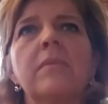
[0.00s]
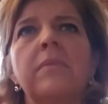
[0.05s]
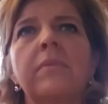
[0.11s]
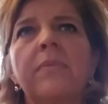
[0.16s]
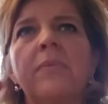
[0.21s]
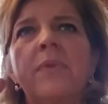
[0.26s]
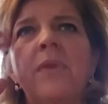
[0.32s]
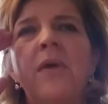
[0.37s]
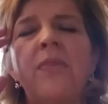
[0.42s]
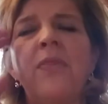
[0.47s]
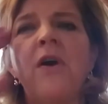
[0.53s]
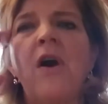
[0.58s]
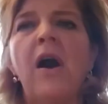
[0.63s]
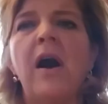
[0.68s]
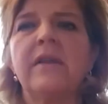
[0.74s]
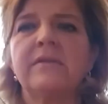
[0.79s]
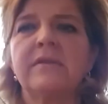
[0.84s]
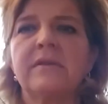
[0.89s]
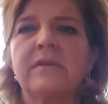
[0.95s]

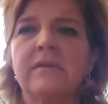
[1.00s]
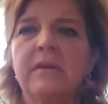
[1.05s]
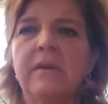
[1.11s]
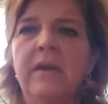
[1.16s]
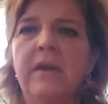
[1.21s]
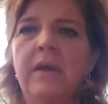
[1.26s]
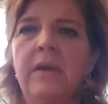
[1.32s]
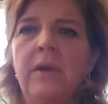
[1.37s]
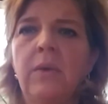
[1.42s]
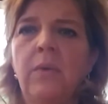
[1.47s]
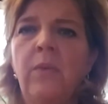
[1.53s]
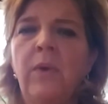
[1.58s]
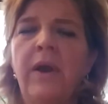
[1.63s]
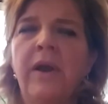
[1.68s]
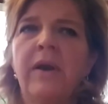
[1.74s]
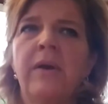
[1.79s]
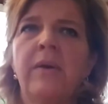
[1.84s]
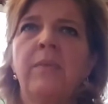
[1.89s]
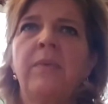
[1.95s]
thoughts
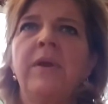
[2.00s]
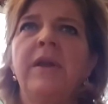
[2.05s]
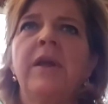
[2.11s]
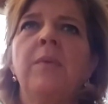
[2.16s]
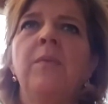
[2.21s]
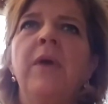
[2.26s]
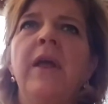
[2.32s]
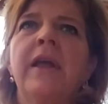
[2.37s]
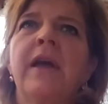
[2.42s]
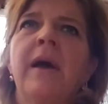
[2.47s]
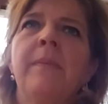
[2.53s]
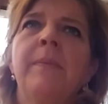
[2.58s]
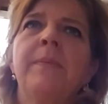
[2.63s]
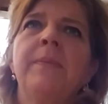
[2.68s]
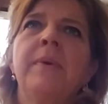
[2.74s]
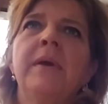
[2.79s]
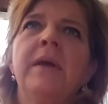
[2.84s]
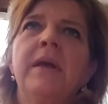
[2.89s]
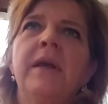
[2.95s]
where we can wake
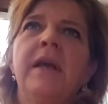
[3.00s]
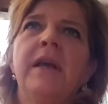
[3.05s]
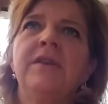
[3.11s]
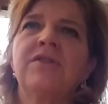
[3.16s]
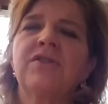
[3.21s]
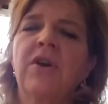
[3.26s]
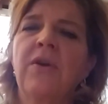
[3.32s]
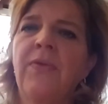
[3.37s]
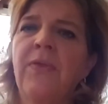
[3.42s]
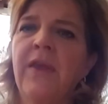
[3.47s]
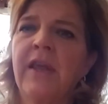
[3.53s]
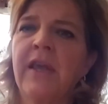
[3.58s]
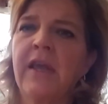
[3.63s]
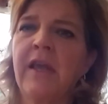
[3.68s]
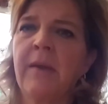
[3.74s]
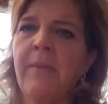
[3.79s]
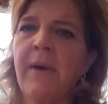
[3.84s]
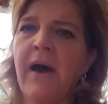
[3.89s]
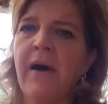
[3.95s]
up and start
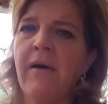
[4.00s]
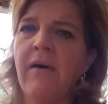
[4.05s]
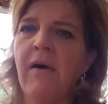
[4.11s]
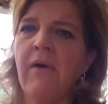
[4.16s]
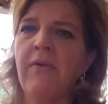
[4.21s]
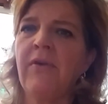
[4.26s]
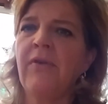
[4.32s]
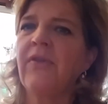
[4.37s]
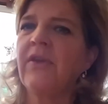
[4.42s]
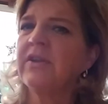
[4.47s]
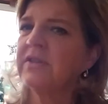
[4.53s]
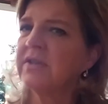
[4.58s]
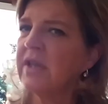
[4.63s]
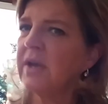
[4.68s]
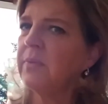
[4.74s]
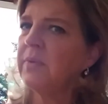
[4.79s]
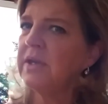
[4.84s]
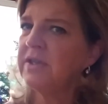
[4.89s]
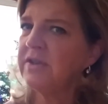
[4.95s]
thinking about all the things
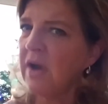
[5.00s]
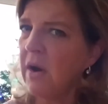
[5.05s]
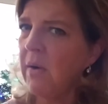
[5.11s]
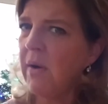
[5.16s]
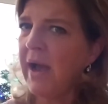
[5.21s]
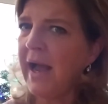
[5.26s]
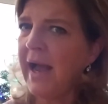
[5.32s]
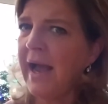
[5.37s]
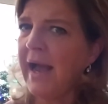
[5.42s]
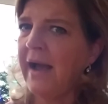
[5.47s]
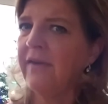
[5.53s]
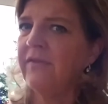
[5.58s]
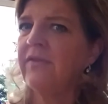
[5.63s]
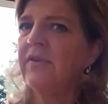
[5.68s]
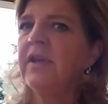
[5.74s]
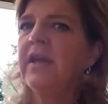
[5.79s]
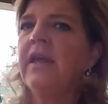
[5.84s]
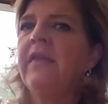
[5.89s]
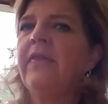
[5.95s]
that we don't
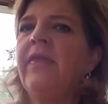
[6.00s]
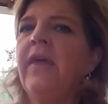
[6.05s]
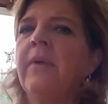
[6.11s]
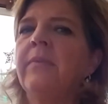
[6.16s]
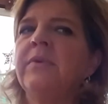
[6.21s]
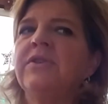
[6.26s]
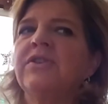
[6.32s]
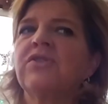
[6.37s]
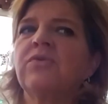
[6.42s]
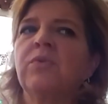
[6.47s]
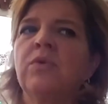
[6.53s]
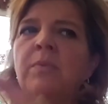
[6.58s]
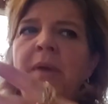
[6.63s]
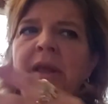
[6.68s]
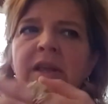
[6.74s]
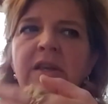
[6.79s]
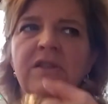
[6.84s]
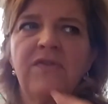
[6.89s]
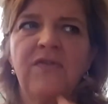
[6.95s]
have, then which will
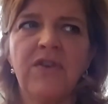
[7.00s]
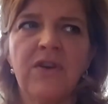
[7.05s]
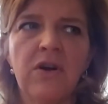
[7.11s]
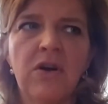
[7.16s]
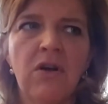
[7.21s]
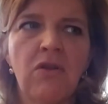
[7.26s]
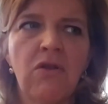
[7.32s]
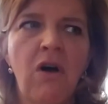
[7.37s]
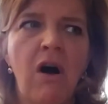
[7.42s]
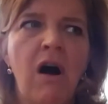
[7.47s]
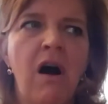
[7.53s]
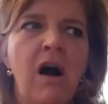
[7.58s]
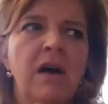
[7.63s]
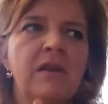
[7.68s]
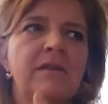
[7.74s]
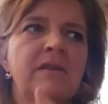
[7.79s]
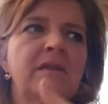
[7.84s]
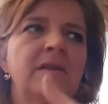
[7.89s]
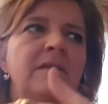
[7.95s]
make us feel
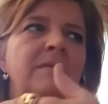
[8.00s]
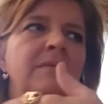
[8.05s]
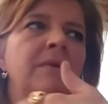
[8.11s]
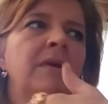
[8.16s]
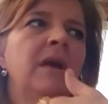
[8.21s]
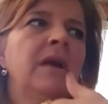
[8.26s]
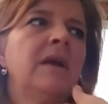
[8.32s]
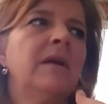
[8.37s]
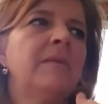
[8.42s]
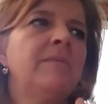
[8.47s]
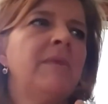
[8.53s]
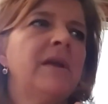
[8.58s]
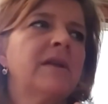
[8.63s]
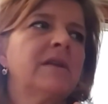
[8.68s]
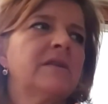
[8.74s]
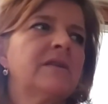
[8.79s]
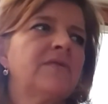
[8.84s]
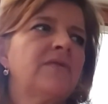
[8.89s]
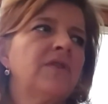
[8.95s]
lost and
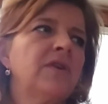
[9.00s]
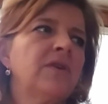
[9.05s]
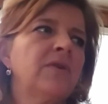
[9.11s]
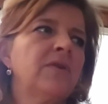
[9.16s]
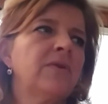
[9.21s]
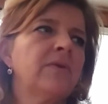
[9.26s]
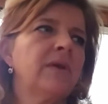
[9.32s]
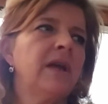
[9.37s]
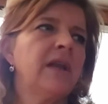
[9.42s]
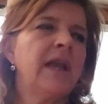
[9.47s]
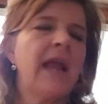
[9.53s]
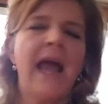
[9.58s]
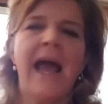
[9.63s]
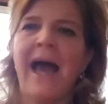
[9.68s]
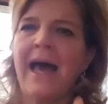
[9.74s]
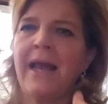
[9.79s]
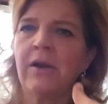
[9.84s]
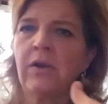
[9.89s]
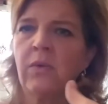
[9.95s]
make us feel
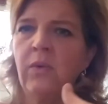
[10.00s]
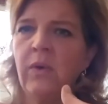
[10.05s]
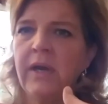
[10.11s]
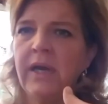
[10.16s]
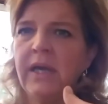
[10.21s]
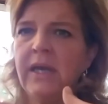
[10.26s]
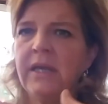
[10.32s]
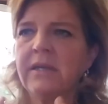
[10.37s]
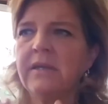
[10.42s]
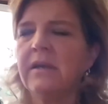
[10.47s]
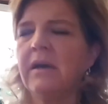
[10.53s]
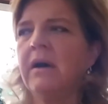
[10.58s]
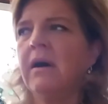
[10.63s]
inadequate.